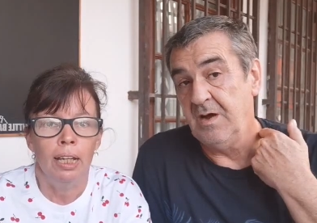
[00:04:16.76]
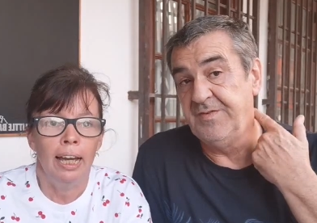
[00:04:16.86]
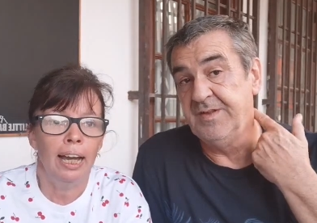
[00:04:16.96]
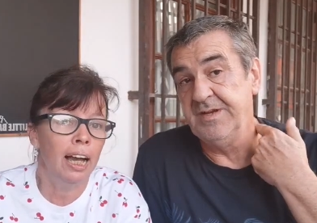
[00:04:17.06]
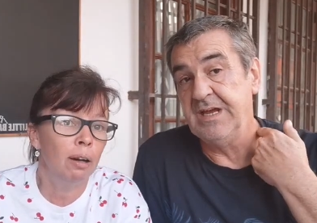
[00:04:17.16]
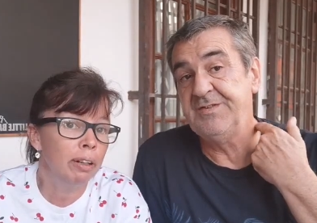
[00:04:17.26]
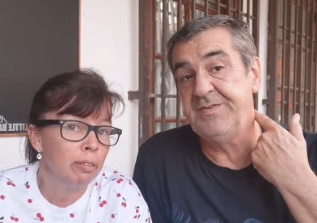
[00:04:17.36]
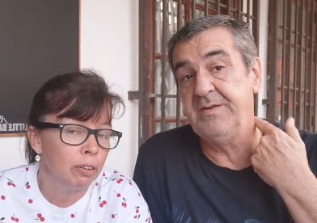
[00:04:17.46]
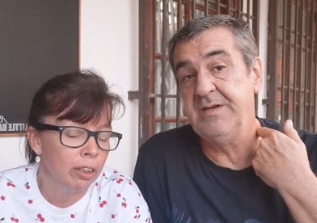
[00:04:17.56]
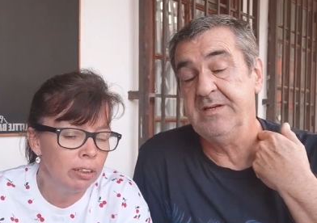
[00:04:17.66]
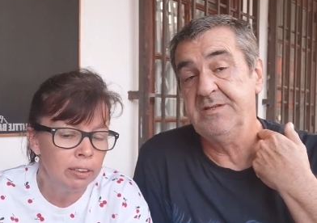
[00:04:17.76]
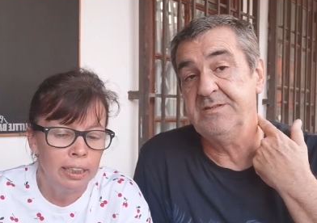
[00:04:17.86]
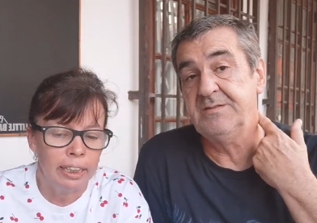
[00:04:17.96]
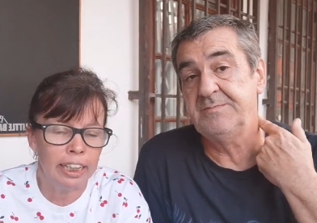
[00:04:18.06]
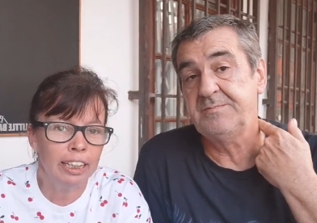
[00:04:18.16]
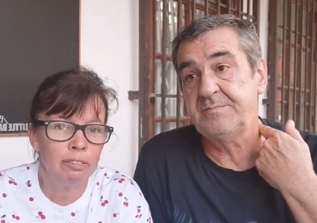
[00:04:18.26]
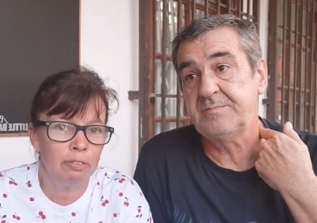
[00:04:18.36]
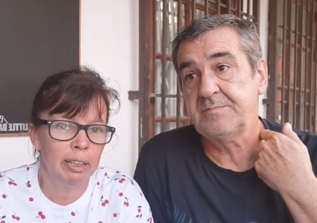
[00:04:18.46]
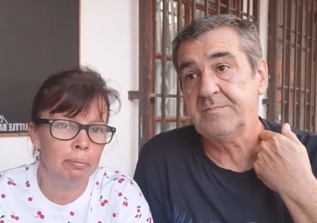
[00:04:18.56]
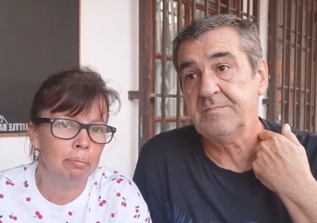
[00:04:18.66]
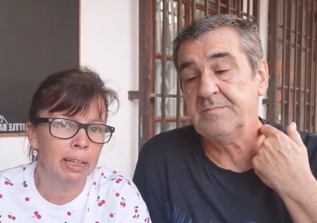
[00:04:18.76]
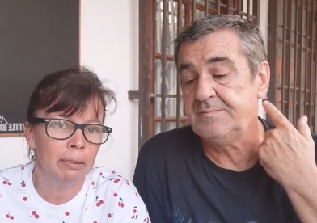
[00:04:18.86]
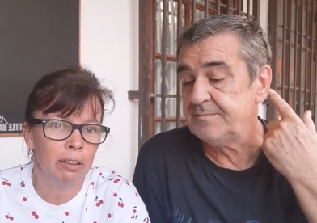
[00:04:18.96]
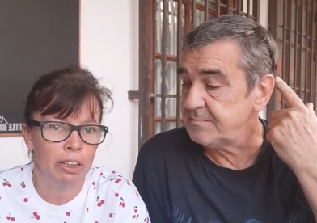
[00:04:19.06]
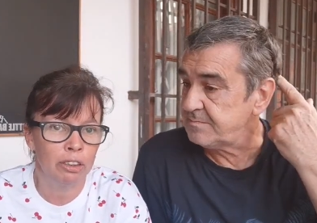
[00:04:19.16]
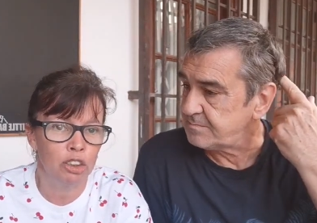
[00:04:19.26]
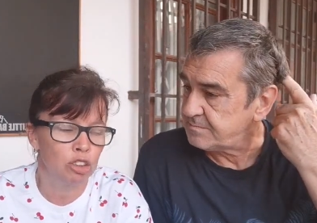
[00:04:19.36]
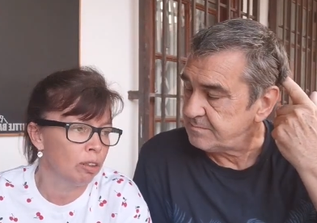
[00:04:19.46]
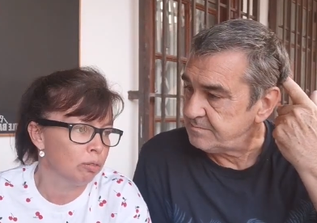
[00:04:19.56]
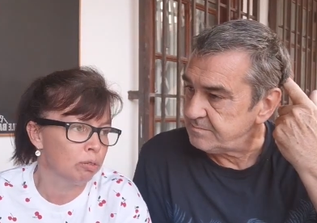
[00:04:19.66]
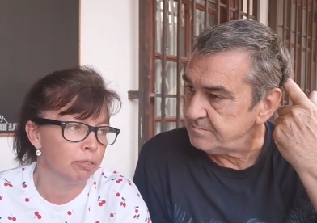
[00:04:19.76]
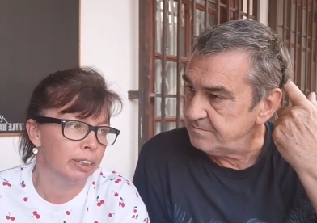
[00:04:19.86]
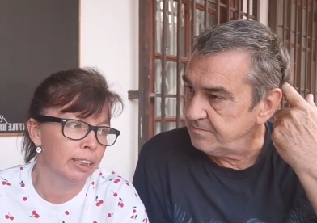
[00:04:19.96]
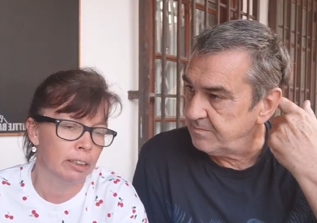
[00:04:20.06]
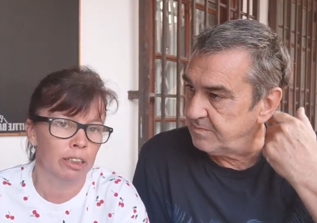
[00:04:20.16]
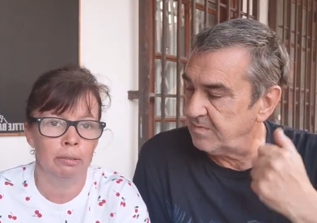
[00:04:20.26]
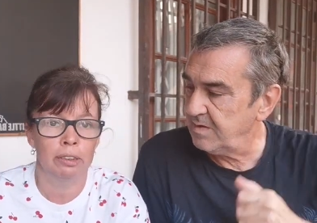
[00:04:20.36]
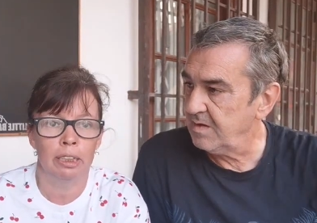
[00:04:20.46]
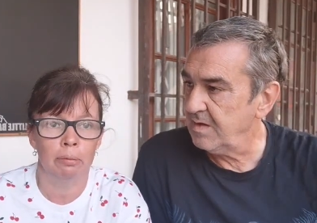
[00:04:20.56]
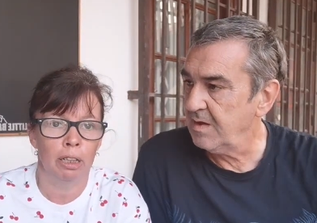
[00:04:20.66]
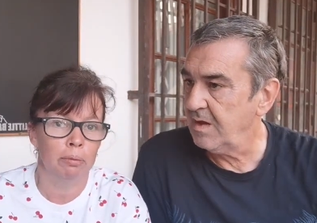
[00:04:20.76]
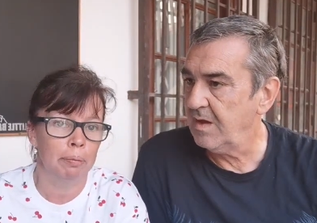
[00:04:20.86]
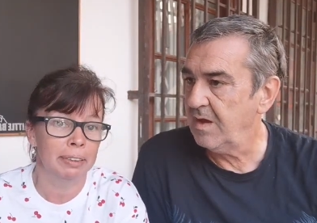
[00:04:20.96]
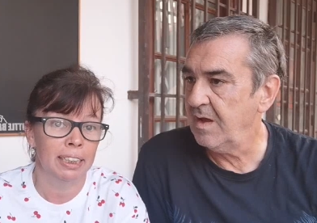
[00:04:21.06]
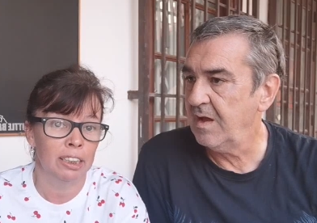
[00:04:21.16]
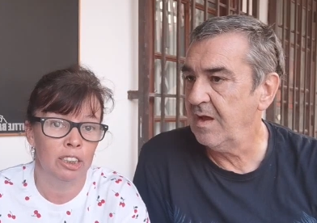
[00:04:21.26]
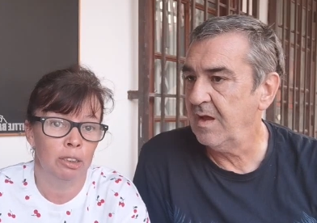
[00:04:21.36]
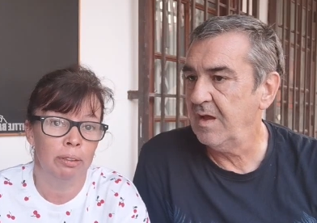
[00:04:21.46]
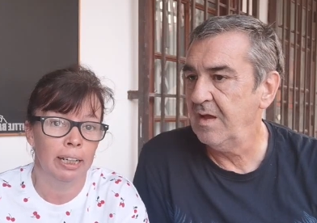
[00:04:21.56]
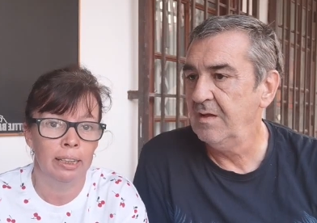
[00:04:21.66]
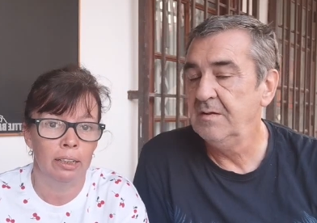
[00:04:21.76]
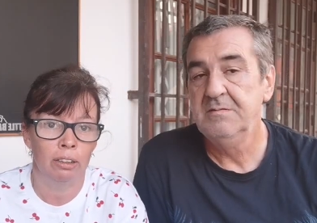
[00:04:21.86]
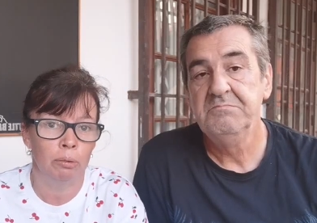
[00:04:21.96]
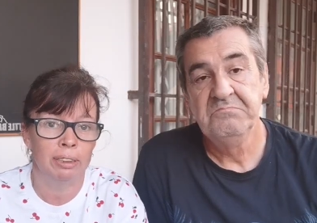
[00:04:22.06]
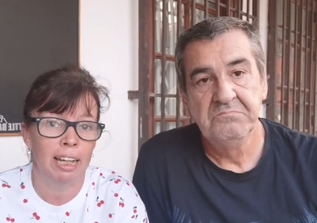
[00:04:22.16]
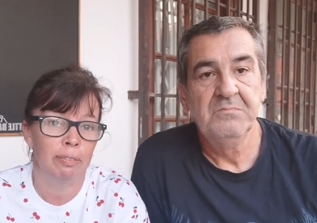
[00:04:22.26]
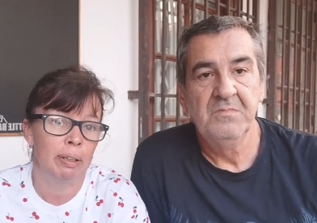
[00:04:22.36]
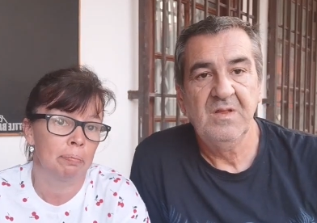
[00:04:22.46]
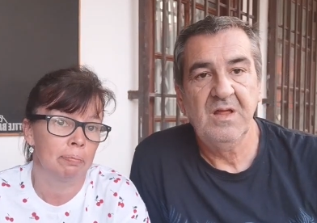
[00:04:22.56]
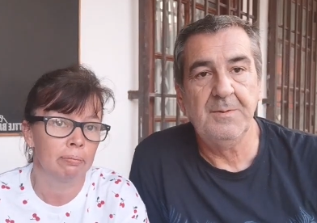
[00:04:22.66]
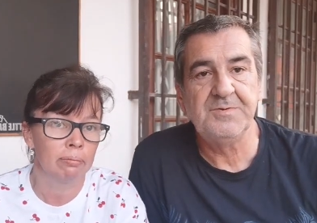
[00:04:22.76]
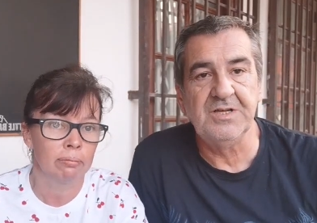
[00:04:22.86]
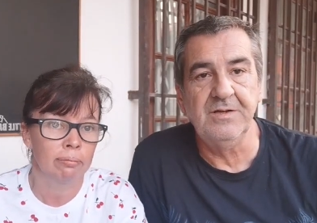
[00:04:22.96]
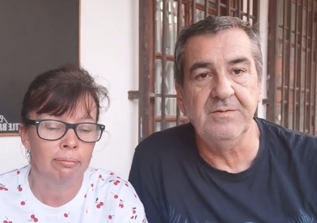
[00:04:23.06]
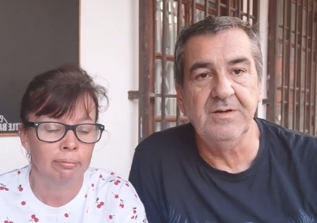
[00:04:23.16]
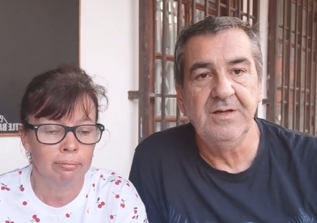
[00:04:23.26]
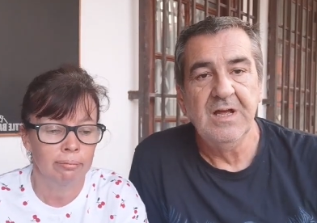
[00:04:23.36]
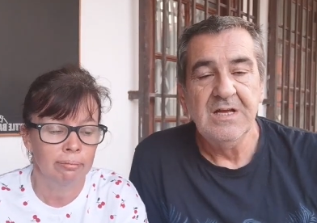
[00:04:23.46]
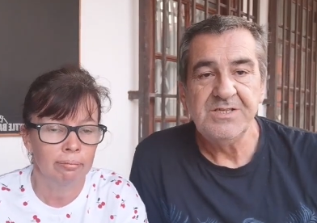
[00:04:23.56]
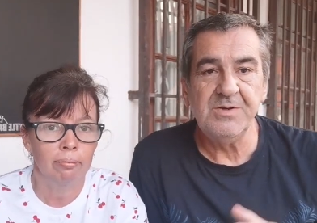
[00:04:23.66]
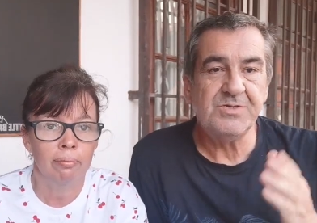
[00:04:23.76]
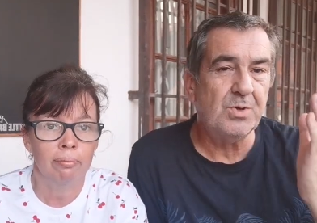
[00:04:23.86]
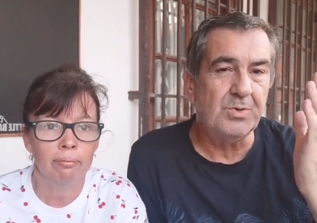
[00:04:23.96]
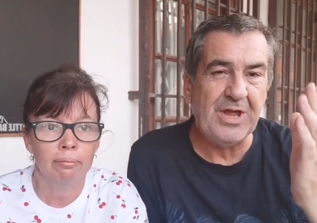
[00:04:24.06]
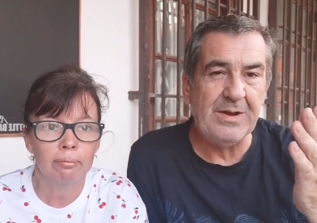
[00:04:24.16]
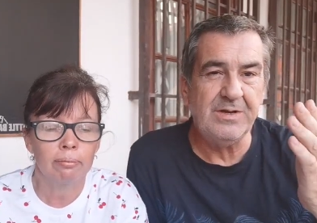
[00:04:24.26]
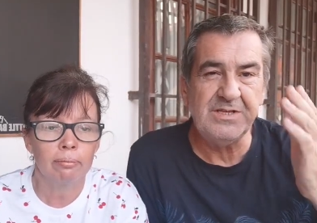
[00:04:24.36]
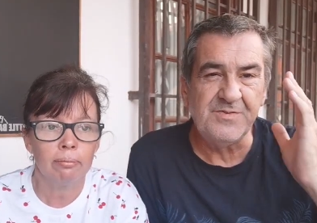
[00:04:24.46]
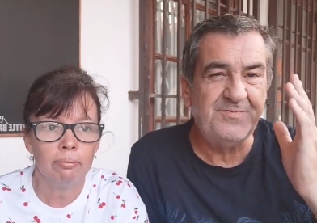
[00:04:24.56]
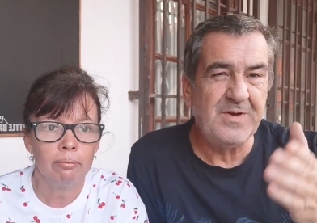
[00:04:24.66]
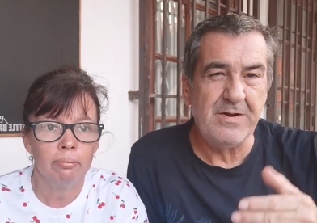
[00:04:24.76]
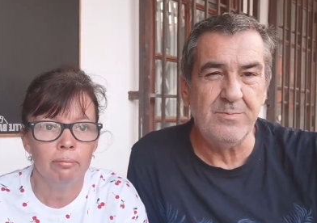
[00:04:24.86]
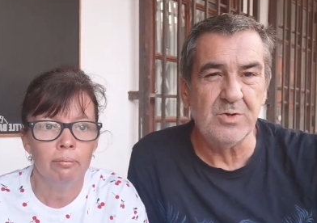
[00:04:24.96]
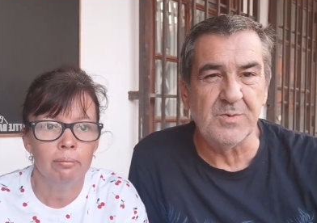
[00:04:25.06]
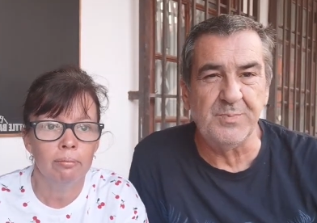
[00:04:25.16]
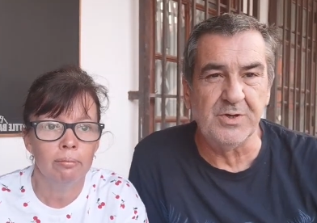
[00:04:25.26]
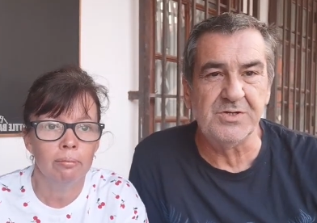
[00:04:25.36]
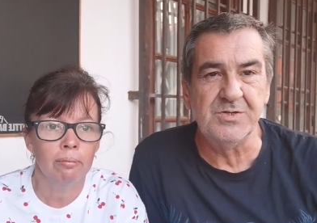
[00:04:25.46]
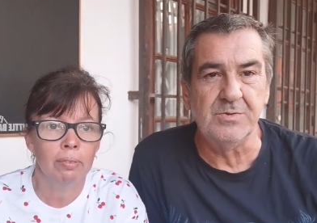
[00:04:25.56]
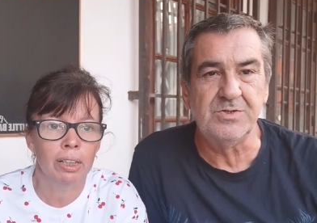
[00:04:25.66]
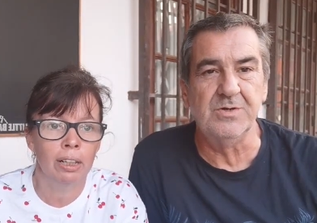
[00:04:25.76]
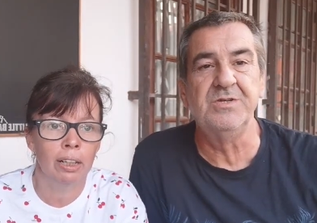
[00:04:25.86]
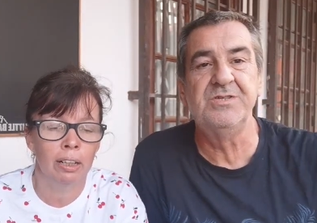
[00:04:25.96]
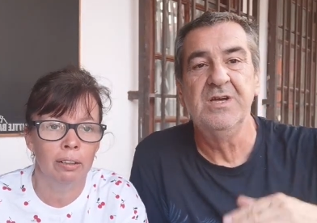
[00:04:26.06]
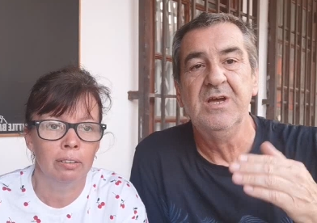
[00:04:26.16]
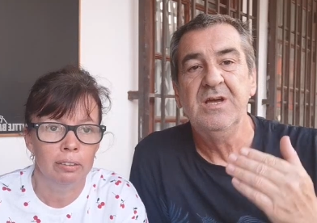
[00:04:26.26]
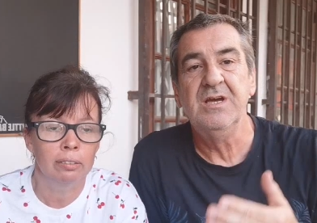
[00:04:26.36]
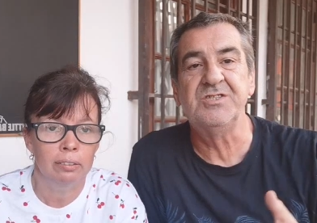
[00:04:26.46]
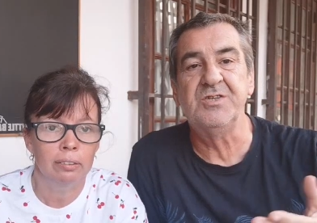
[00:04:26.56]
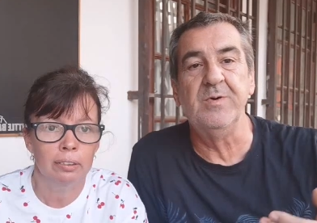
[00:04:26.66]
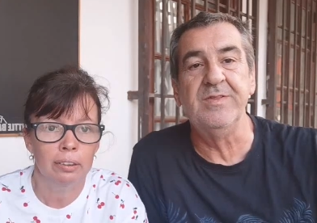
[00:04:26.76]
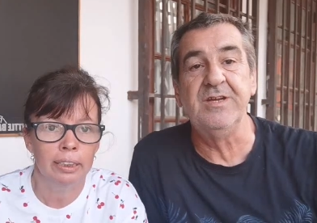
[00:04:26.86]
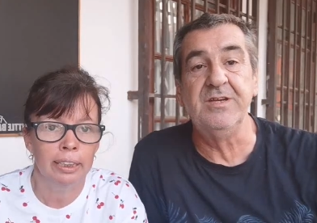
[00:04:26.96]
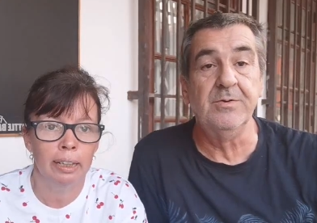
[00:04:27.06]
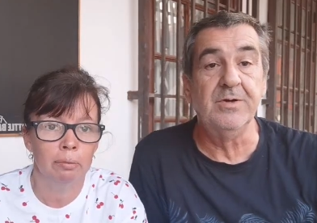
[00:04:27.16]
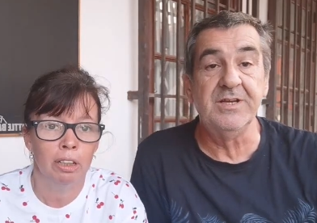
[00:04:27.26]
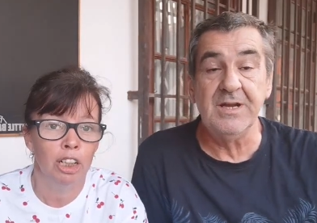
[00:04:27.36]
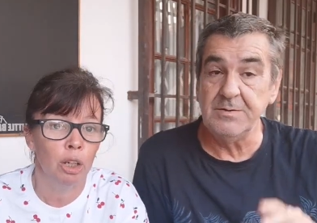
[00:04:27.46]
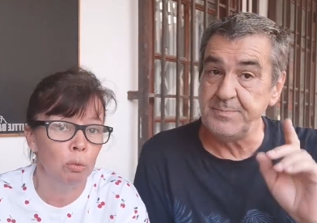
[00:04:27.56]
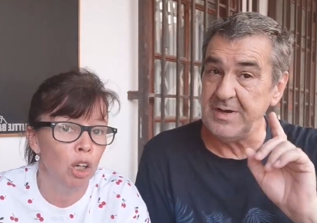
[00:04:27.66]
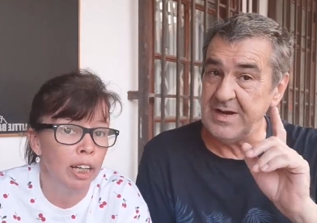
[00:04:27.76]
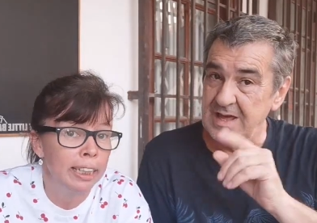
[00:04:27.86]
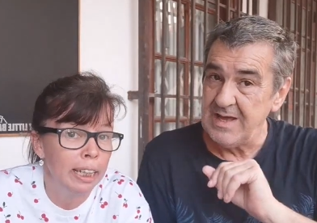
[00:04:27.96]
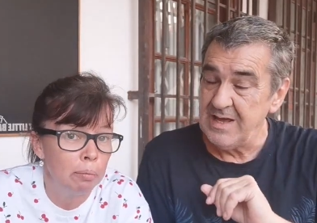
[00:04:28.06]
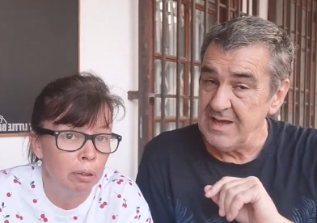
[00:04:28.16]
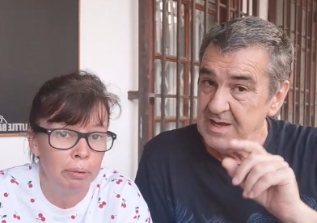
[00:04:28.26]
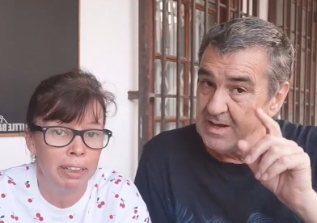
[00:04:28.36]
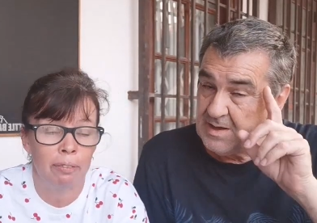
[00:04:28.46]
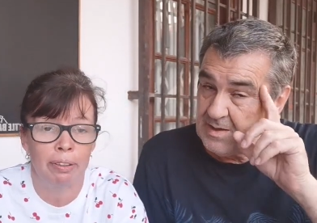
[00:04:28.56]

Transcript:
Speaker 1: Oh, However, if it meant that I could travel freely and go and see my mum and dad in the UK, then I would have it.
Speaker 2: Absolutely. So it's all there, and It's very much a personal choice uh-huh. as to whether you yeah, do or you don't. I don't but,
Speaker 1: like it, but I would have